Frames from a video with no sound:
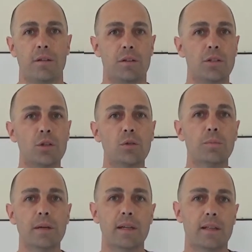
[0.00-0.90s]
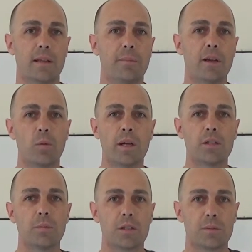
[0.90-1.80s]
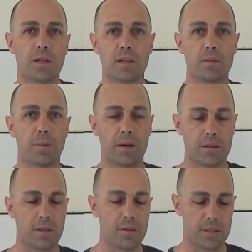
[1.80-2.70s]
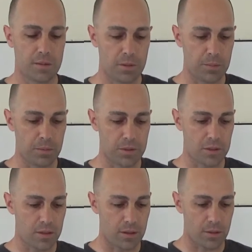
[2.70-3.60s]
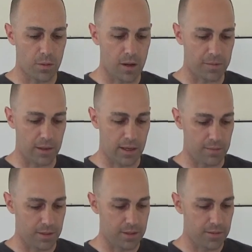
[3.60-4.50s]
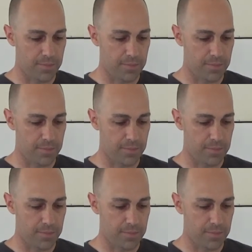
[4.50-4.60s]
They're too big, they make way too much money compared to the rest of the people, and so they throw off the average.